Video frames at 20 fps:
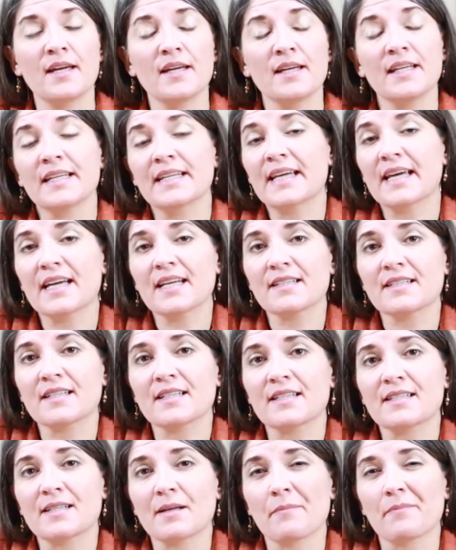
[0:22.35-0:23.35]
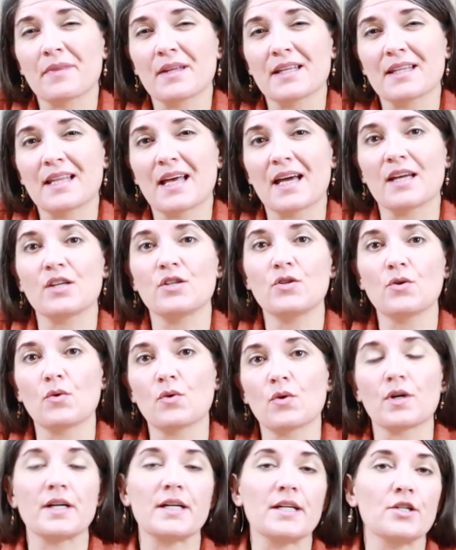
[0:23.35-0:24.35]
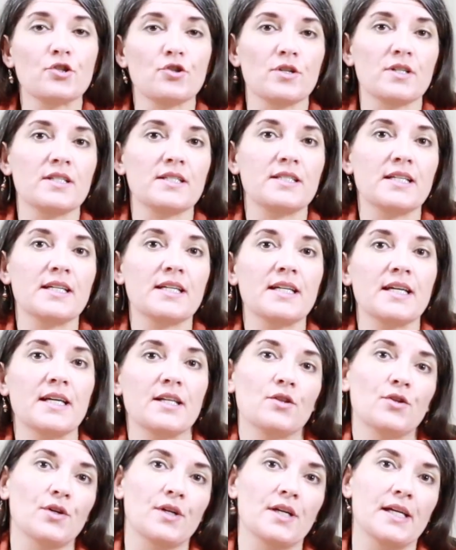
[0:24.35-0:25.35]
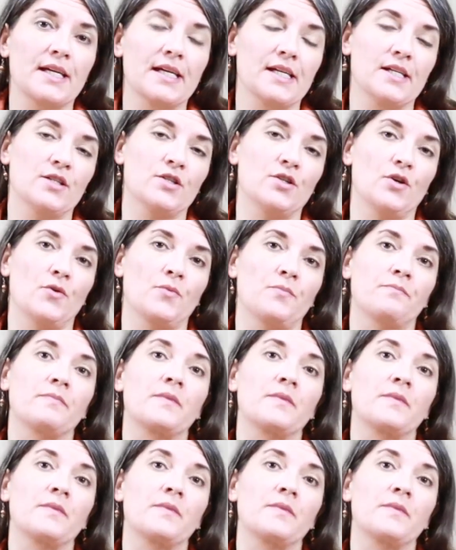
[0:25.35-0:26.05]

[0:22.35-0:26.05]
in case it's something that you're interested in looking into.